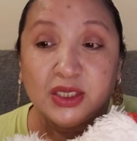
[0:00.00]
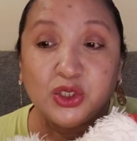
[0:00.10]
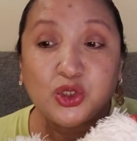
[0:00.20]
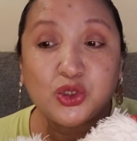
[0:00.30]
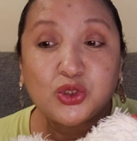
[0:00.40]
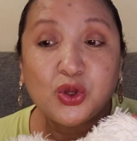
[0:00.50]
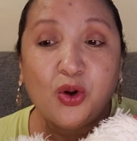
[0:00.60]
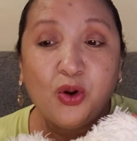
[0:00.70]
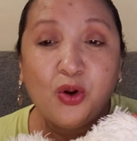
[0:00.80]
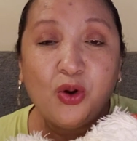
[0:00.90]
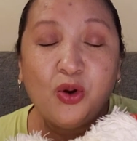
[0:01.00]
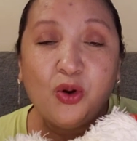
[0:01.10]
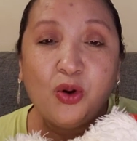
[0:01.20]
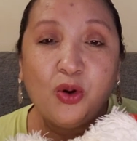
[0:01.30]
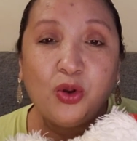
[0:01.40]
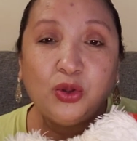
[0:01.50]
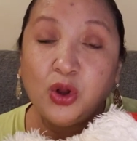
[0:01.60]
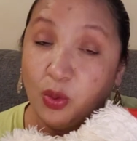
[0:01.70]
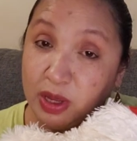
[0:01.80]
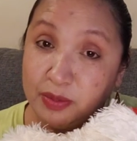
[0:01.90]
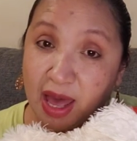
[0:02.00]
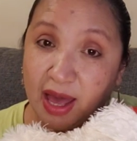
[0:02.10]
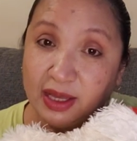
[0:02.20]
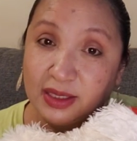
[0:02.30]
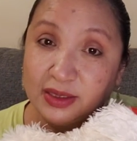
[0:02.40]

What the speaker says: so, going back,